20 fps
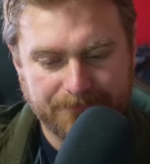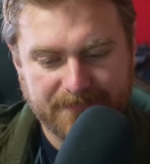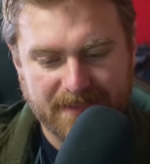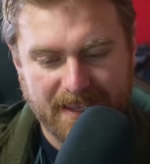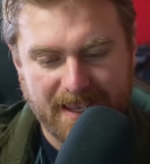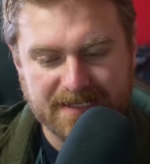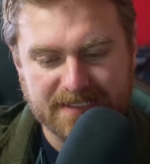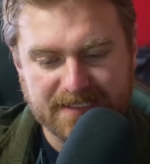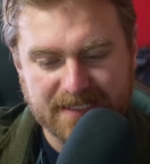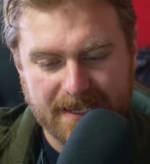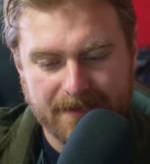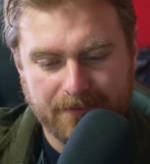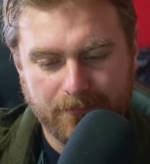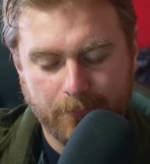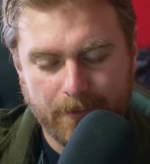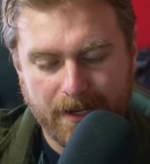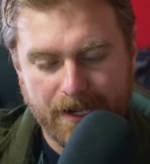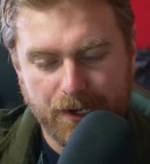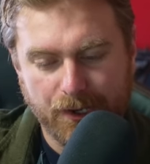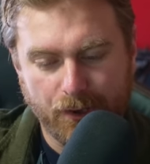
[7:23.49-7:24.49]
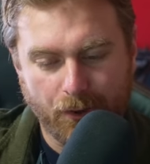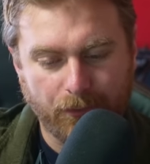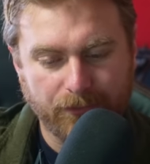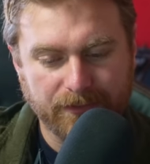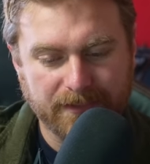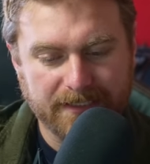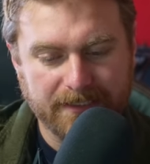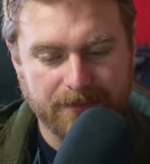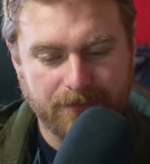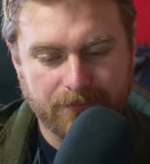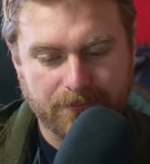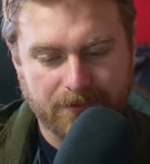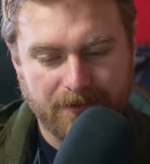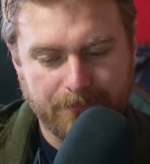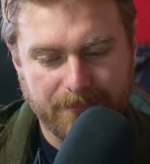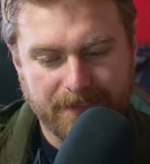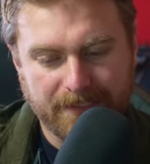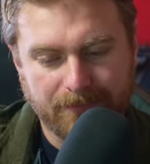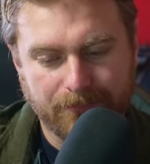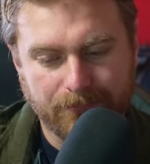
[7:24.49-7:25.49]
And yet we're not in
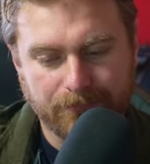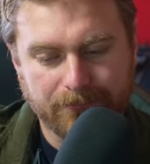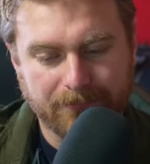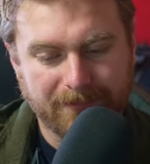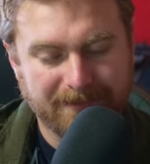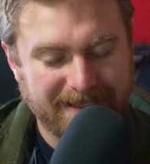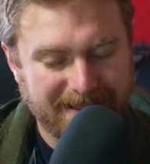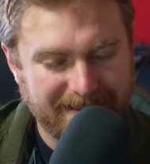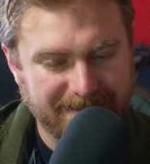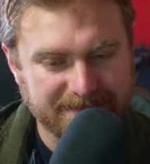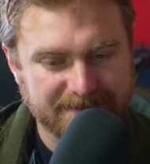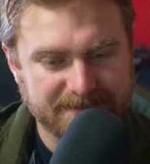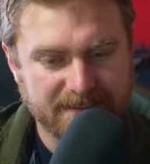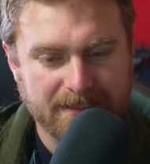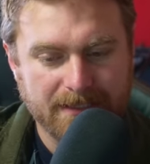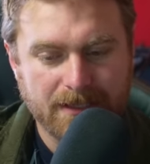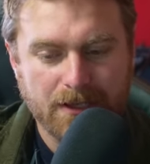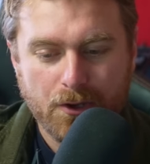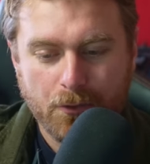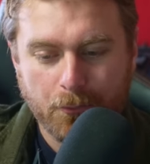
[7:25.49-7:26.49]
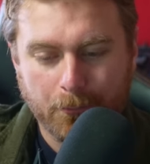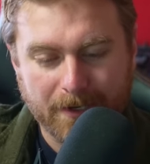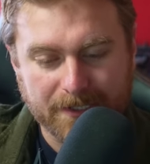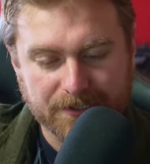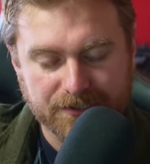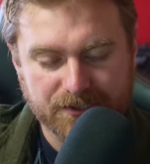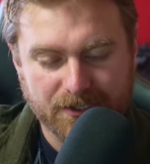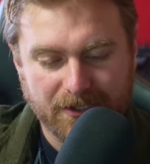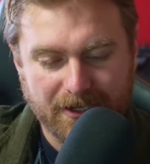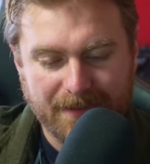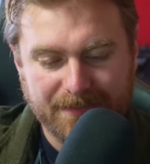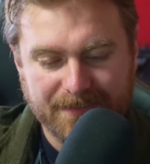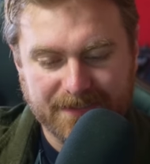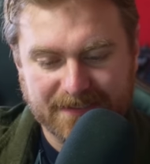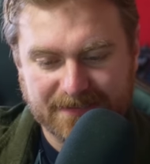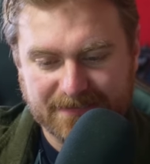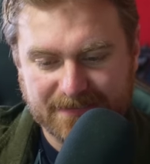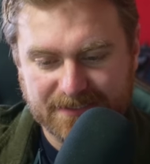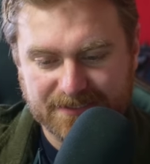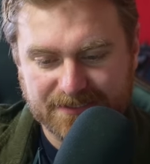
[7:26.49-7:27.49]
Crimea or Lugansk, which I
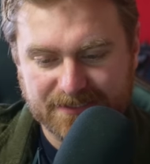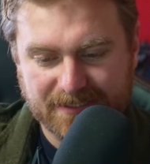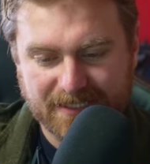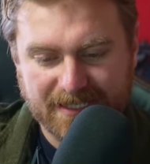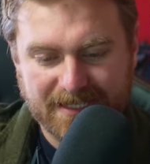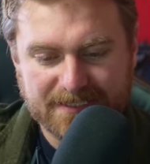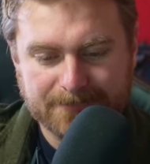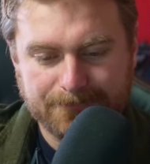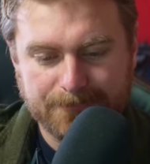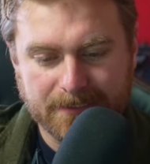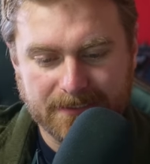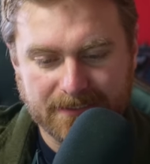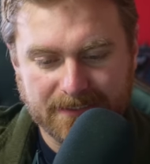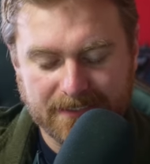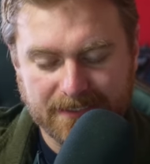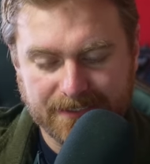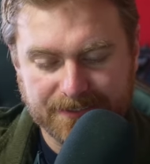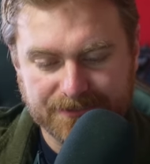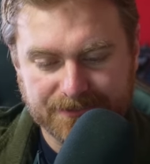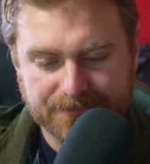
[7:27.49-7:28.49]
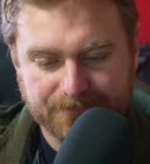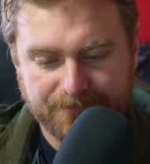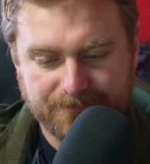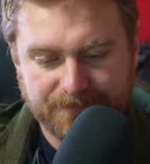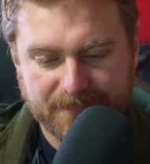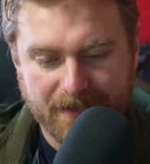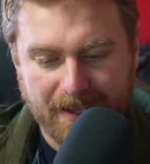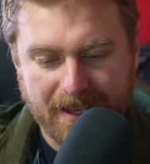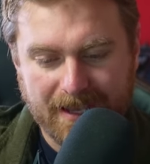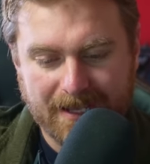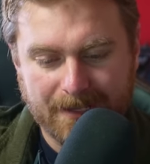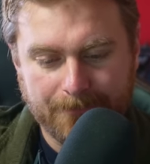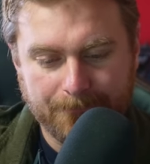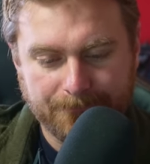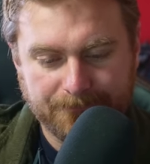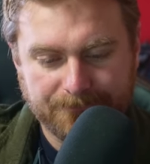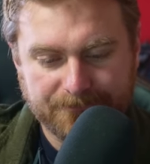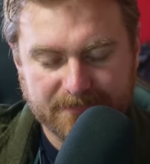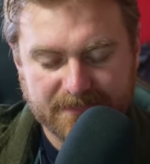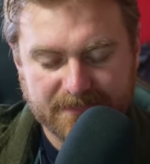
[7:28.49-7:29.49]
think this last bit is
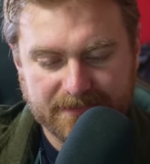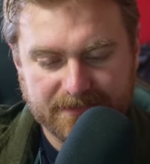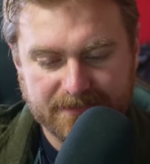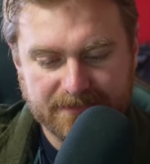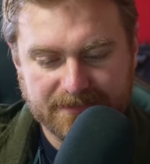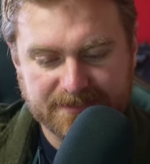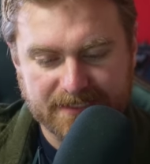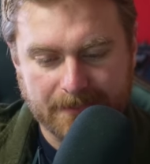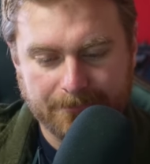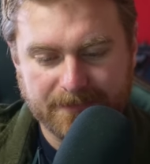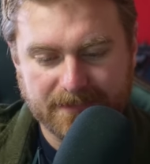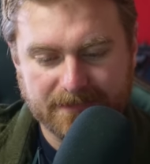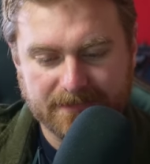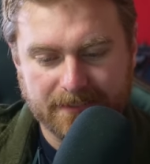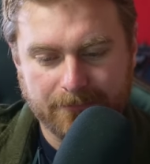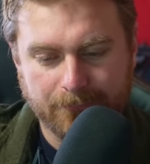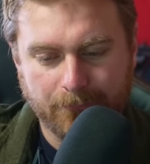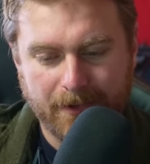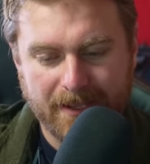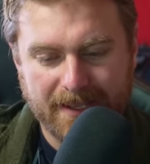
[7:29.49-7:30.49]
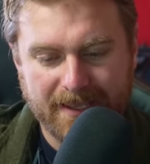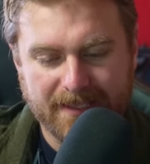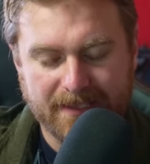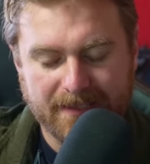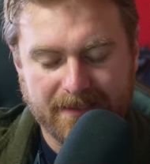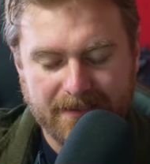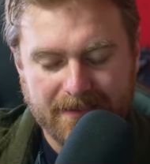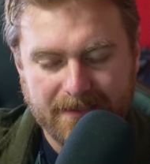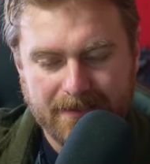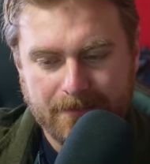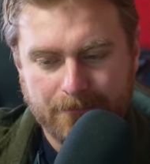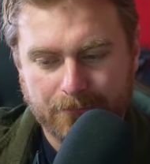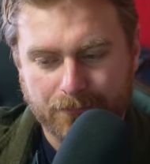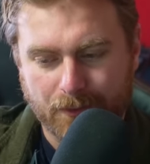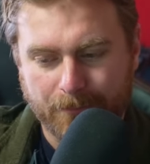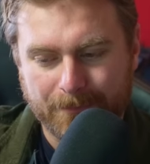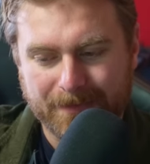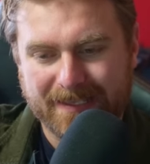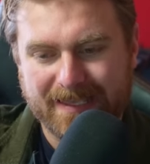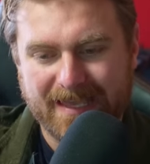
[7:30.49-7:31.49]
um, something that where
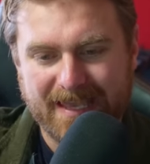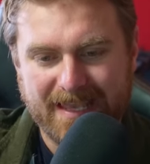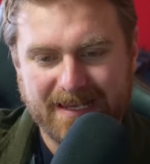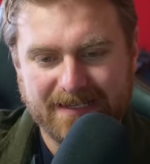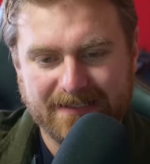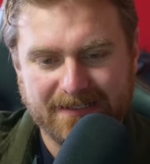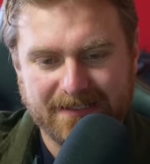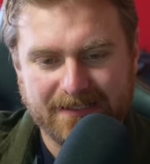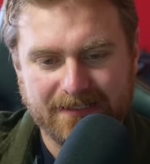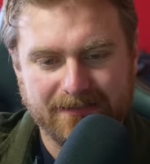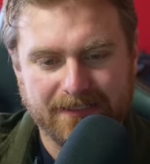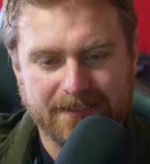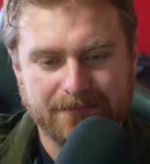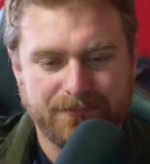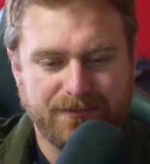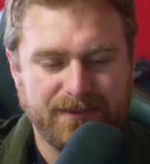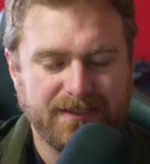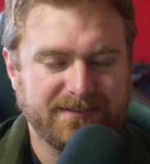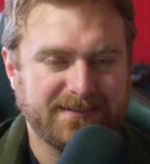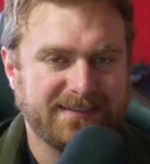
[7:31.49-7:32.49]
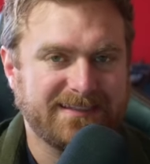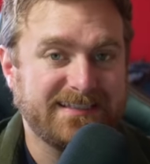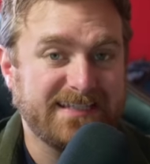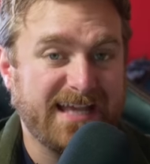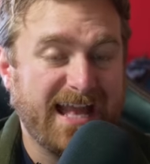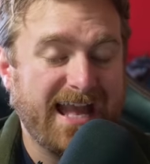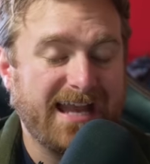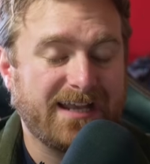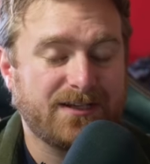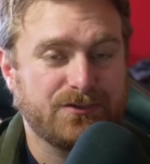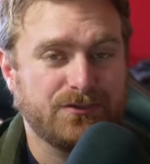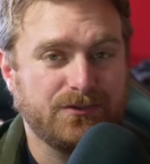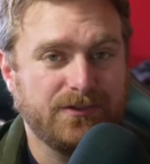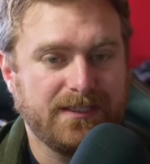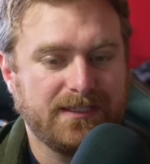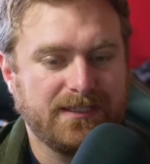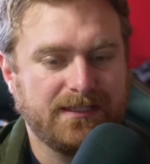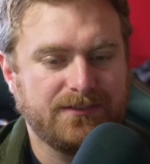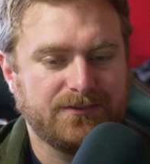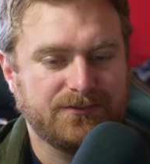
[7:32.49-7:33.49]
propaganda, like things like this, actually
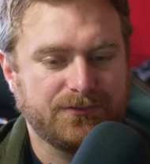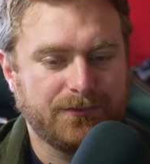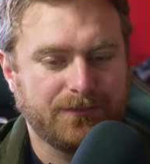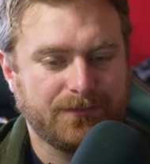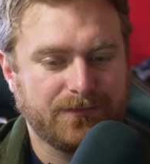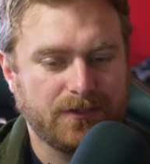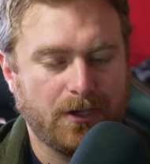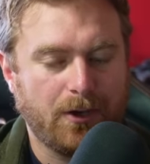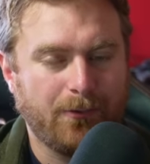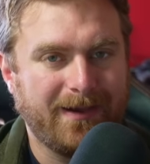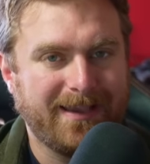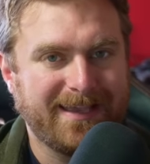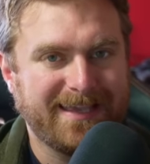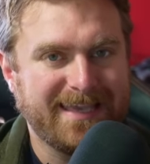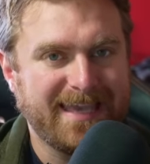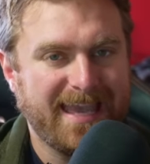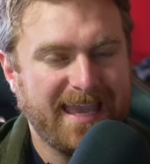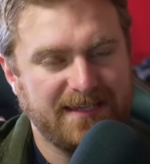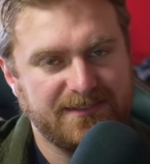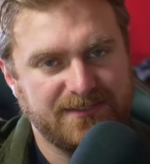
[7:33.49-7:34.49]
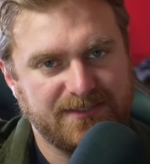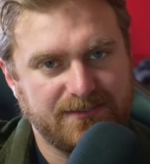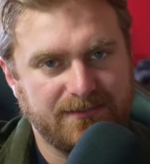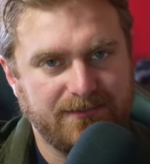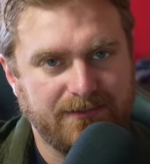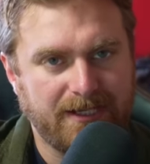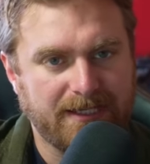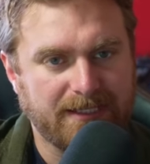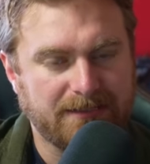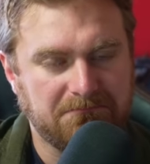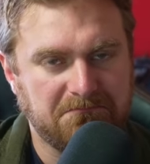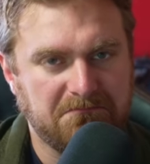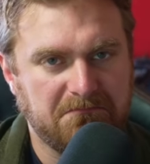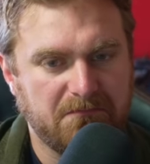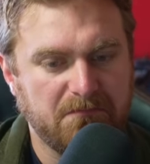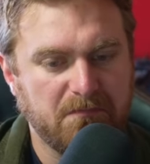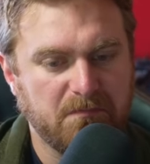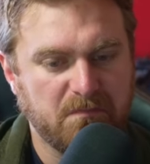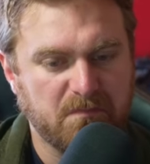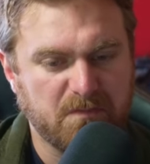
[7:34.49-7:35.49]
can sort of go against like
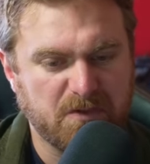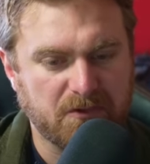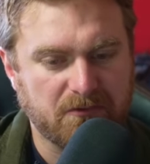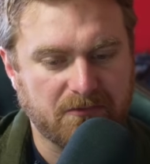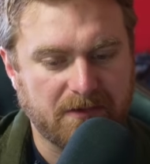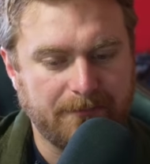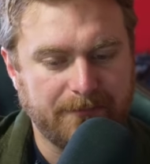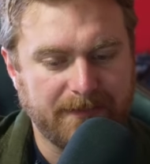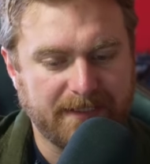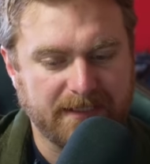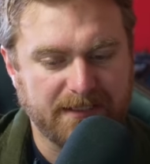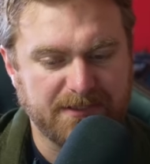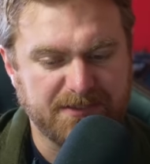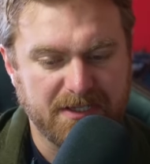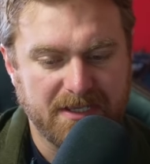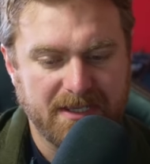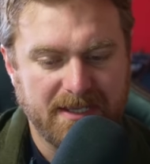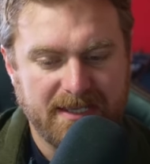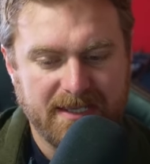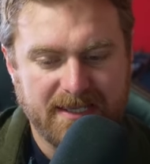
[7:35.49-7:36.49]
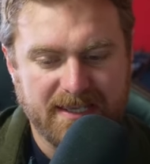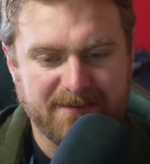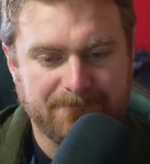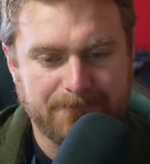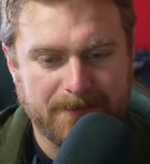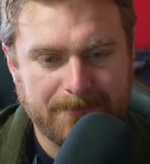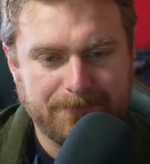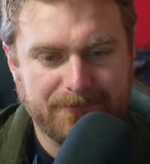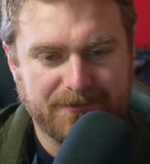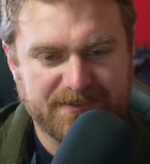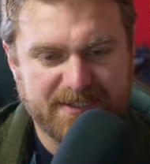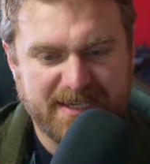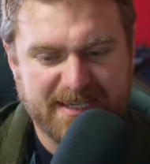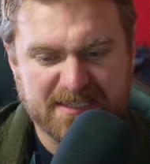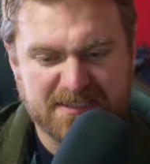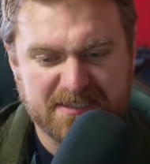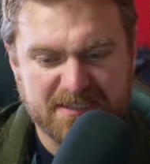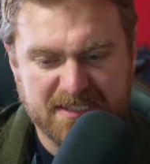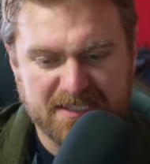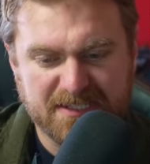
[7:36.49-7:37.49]
Ukraine. Because if people are
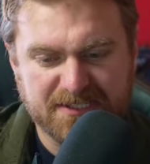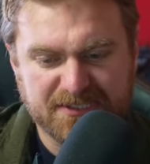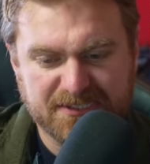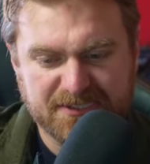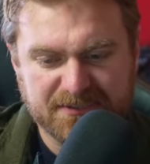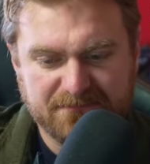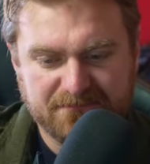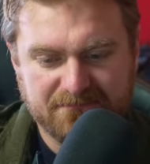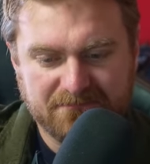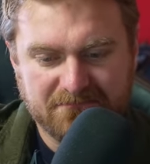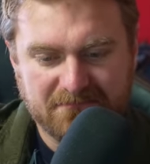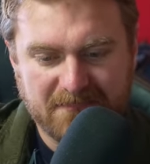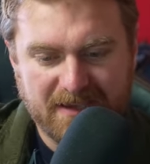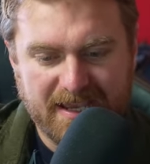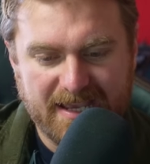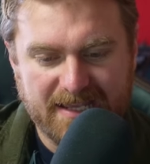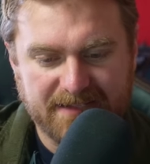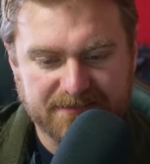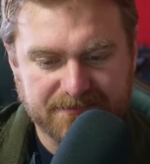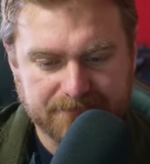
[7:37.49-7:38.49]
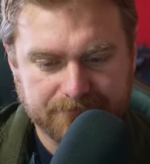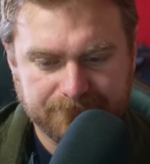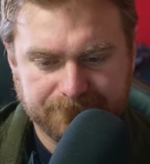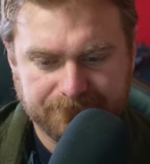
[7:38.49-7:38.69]
saying this and